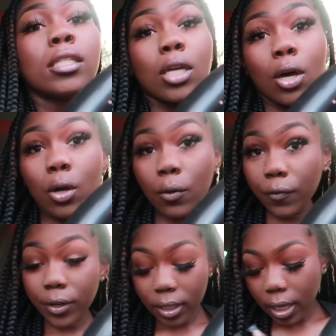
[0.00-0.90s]
So
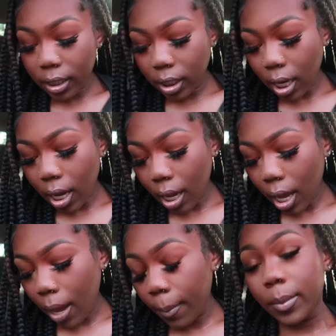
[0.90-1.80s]
for lunch,
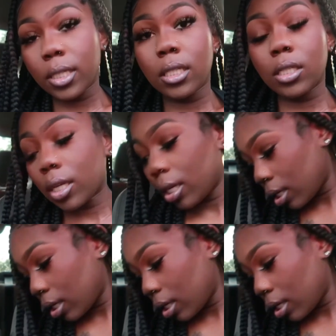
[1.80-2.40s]
I'm just gonna